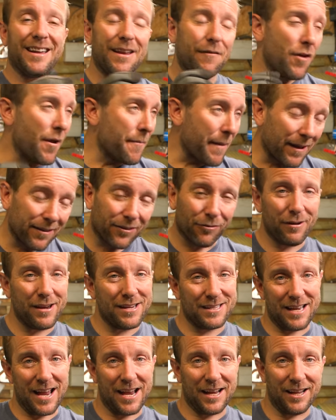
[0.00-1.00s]
I'll give you about
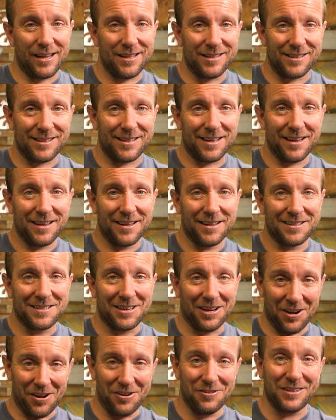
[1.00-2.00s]
3 seconds
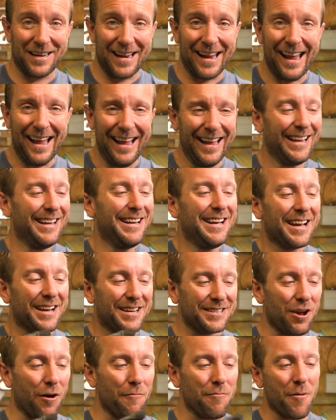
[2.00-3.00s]
to lose it,
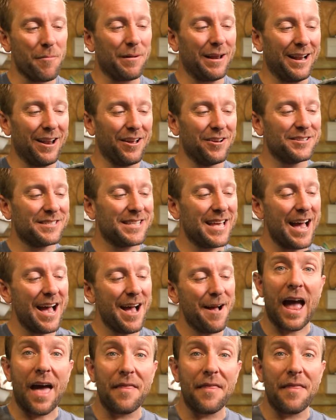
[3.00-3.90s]
because I'll probably lose that.